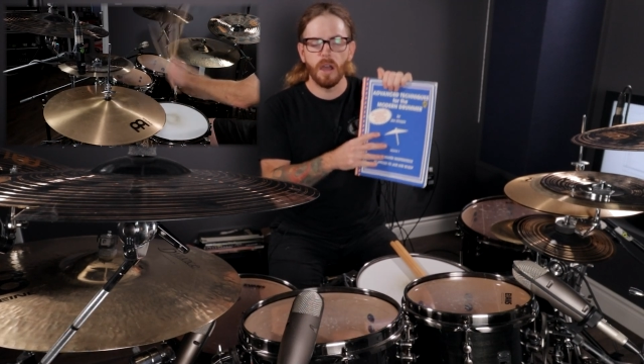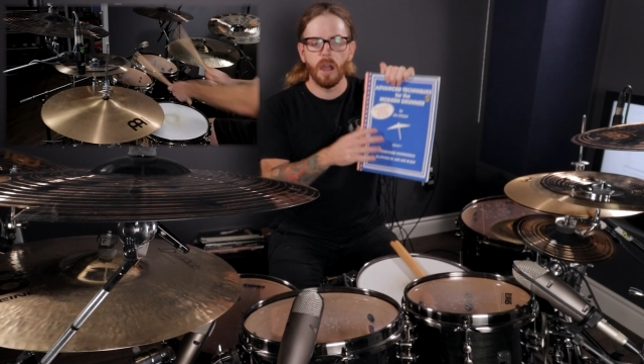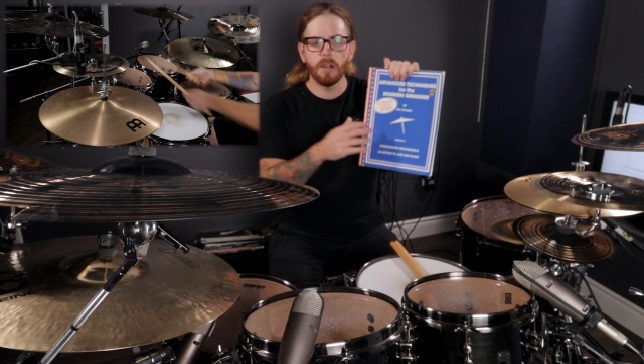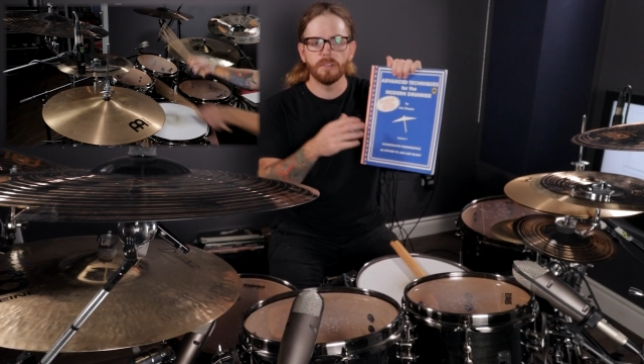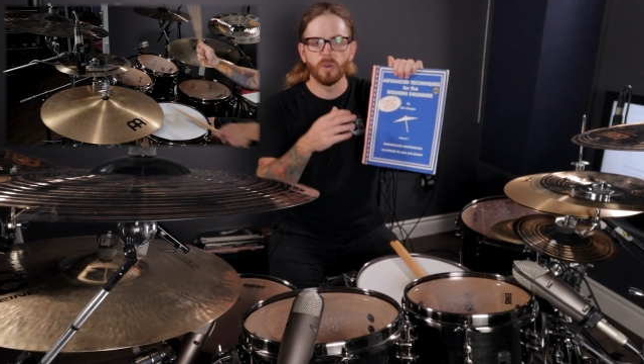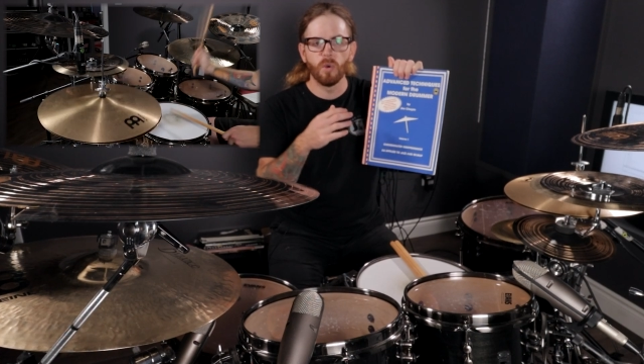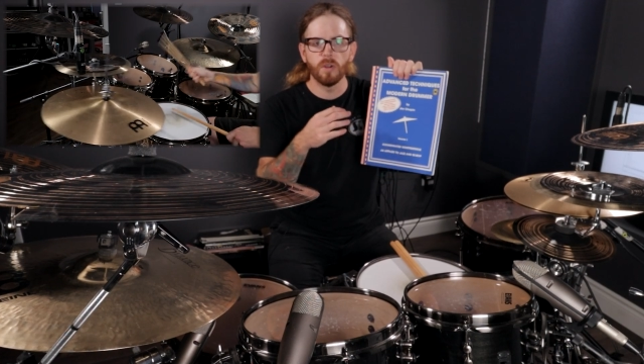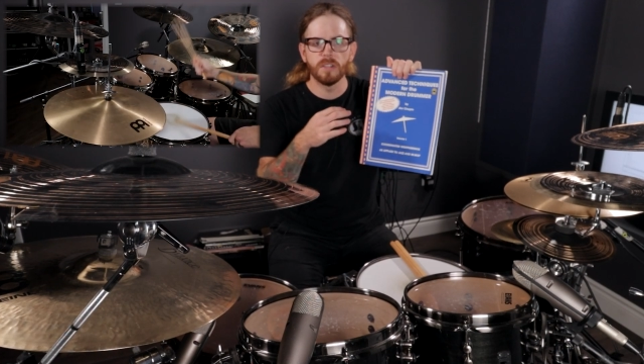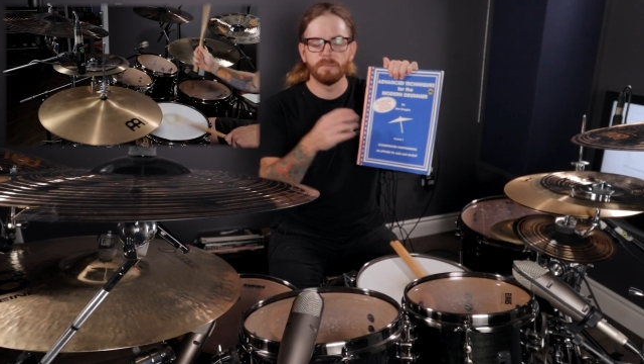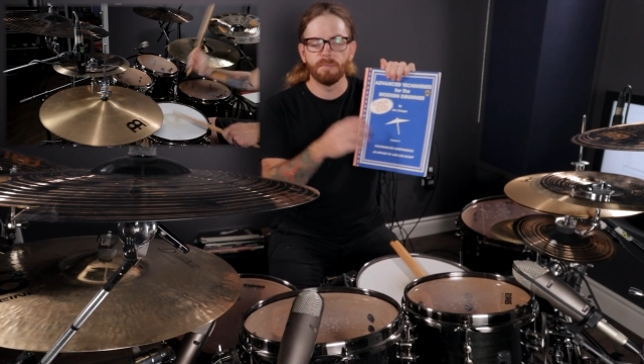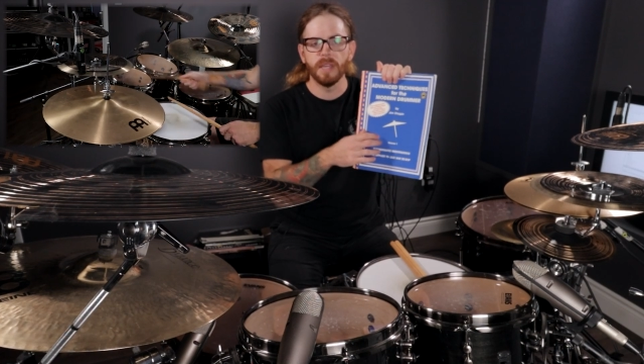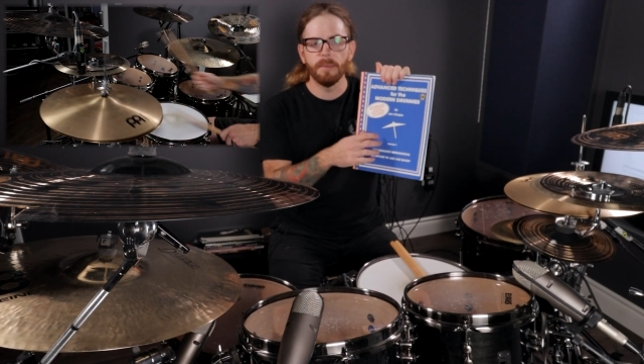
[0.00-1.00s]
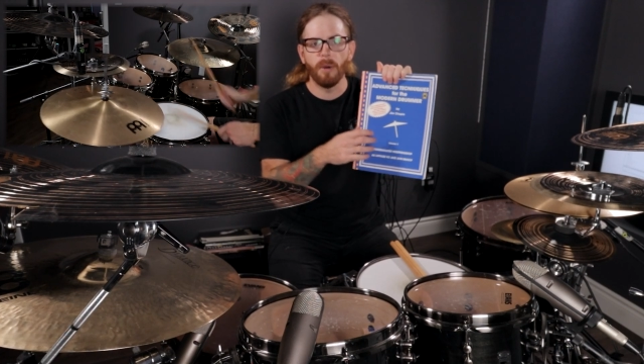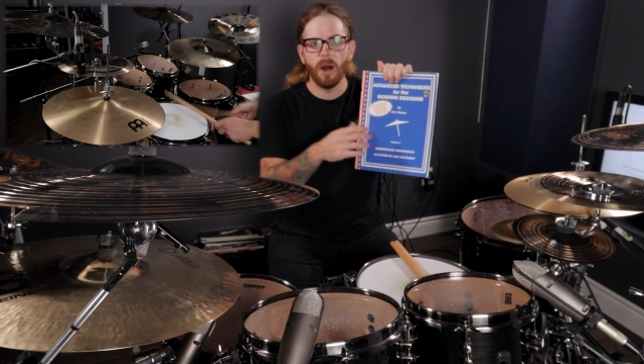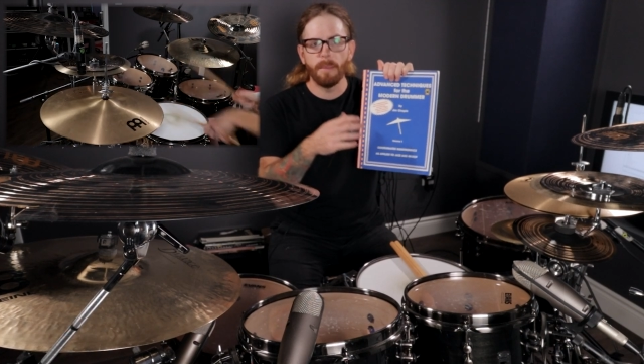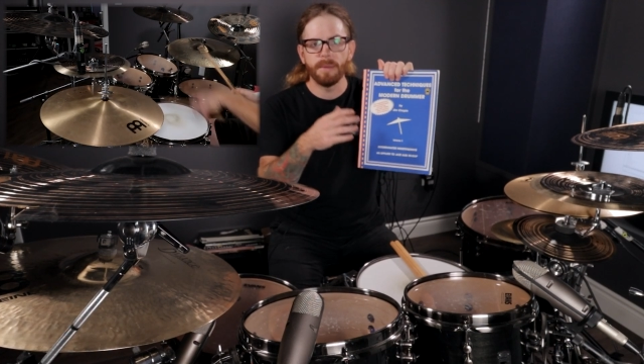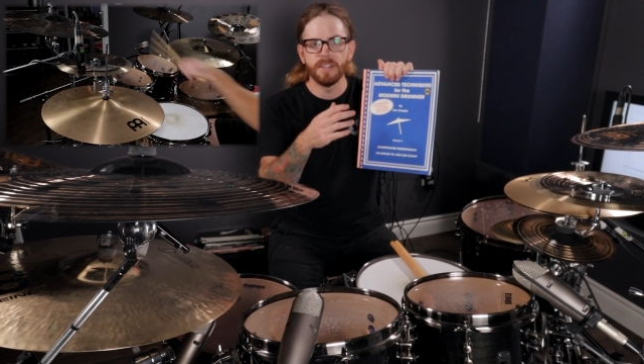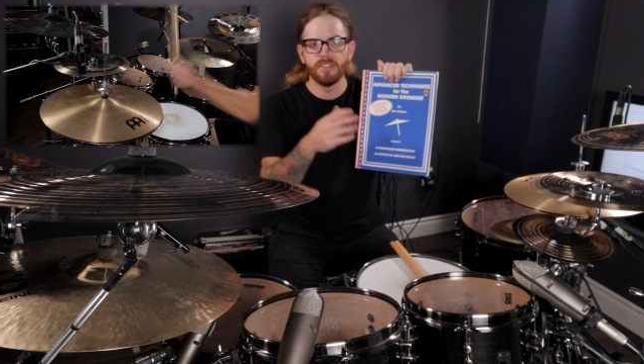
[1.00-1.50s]
are towards
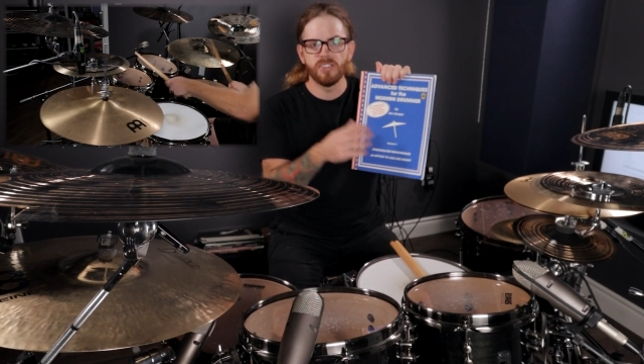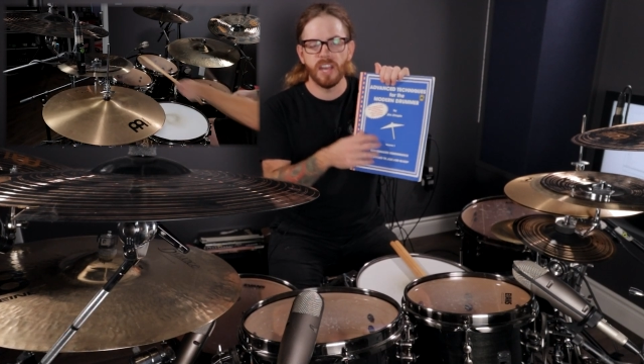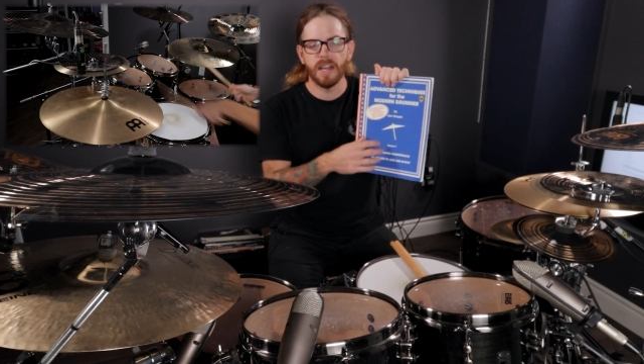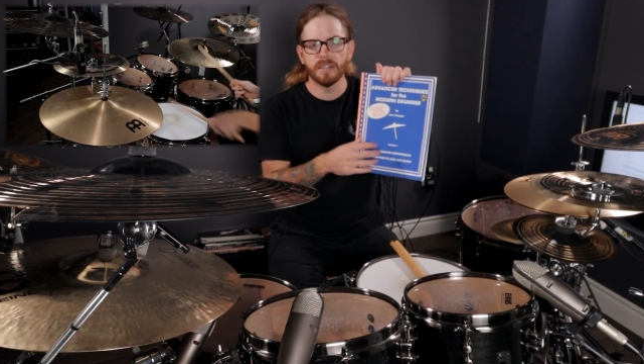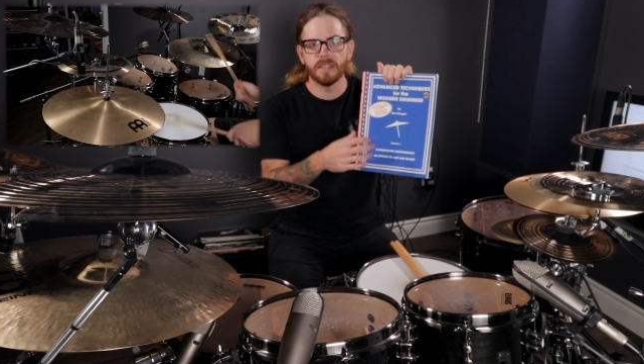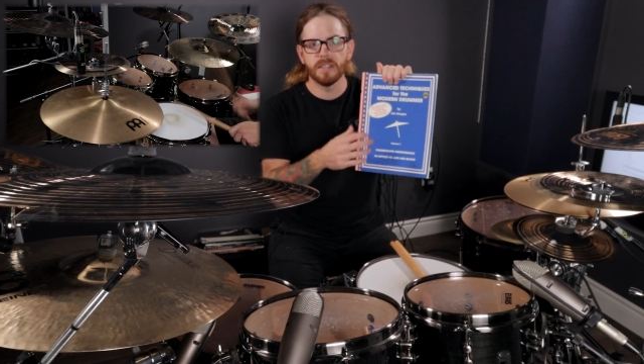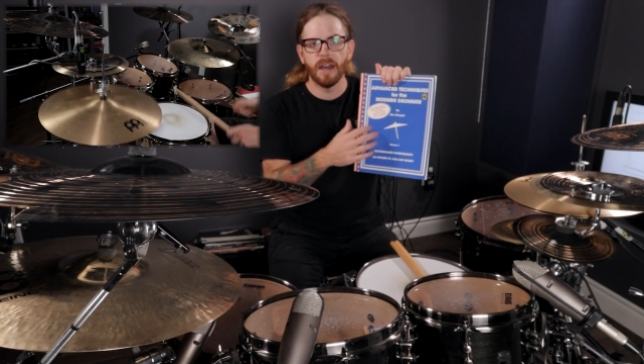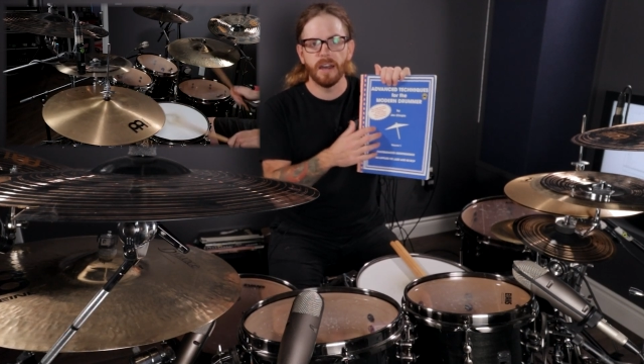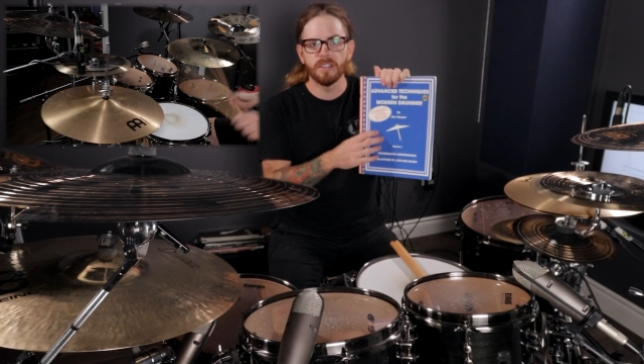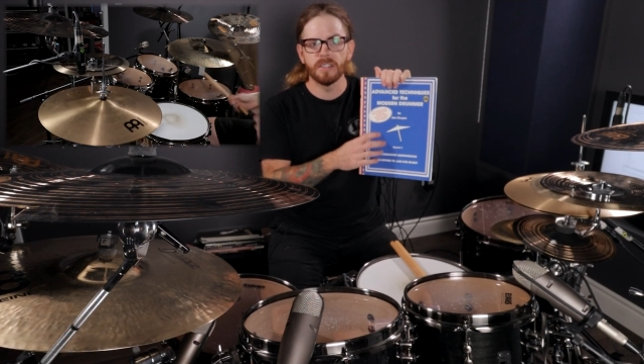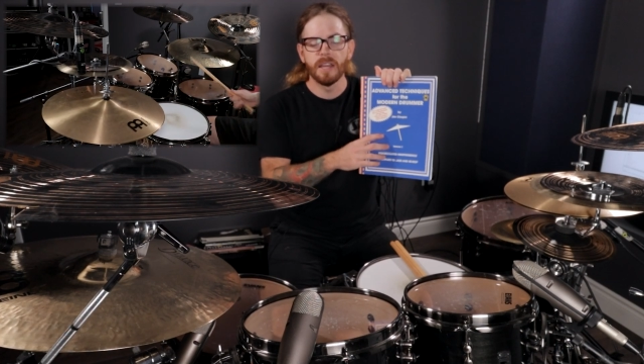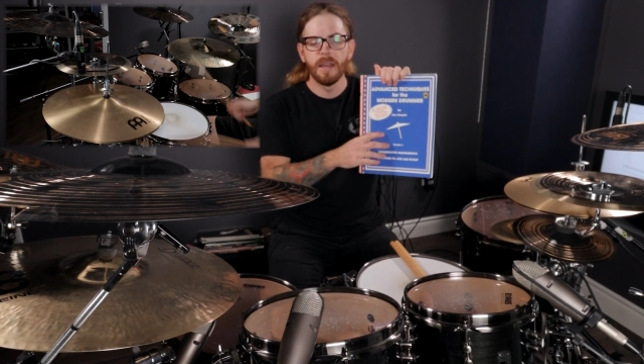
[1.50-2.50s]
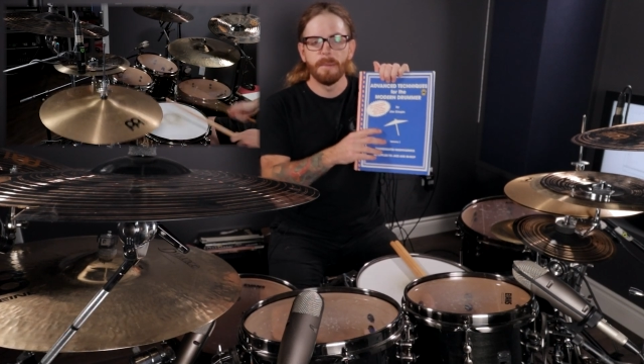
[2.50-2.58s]
bebop and jazz styles,